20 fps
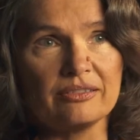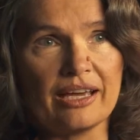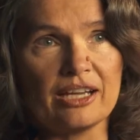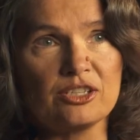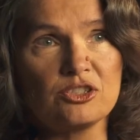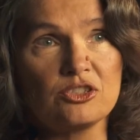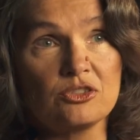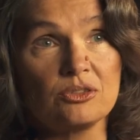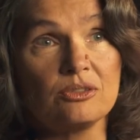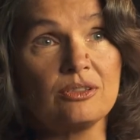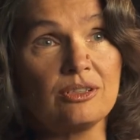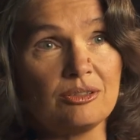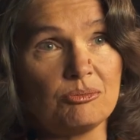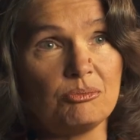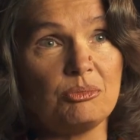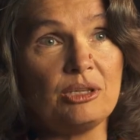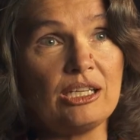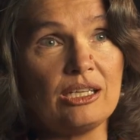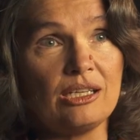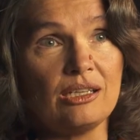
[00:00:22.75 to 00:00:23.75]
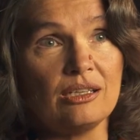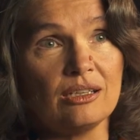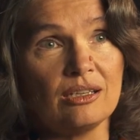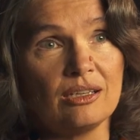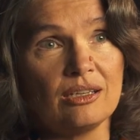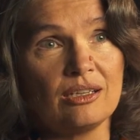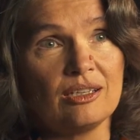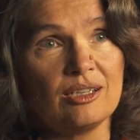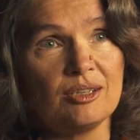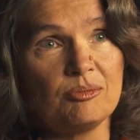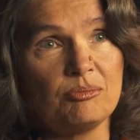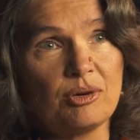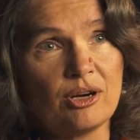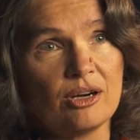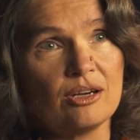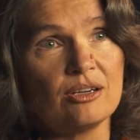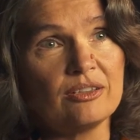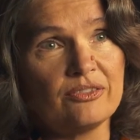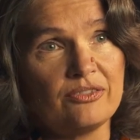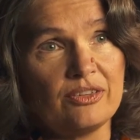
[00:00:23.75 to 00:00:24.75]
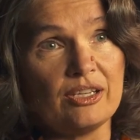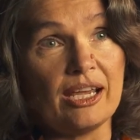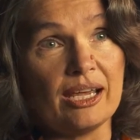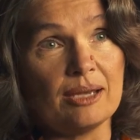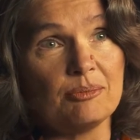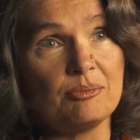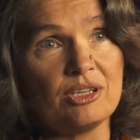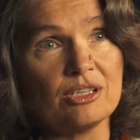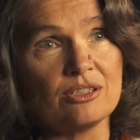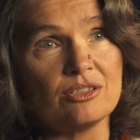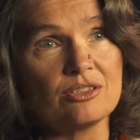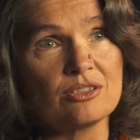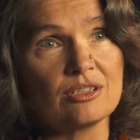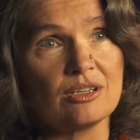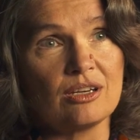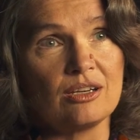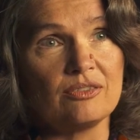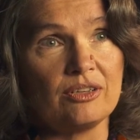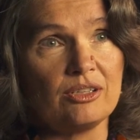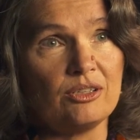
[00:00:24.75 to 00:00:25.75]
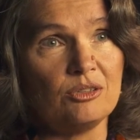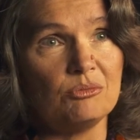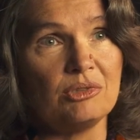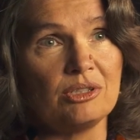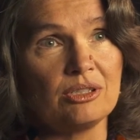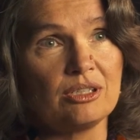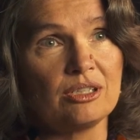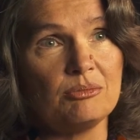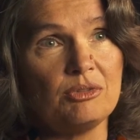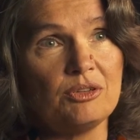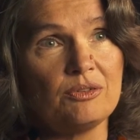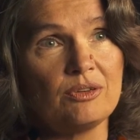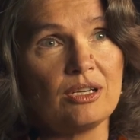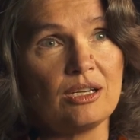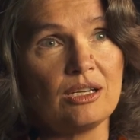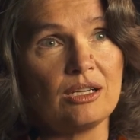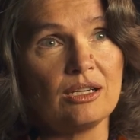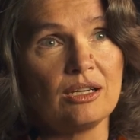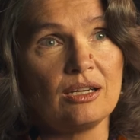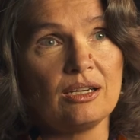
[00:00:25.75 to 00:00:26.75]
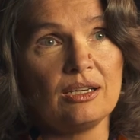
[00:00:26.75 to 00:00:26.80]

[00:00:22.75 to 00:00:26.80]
That shouldn't be part of the ambience of a human community.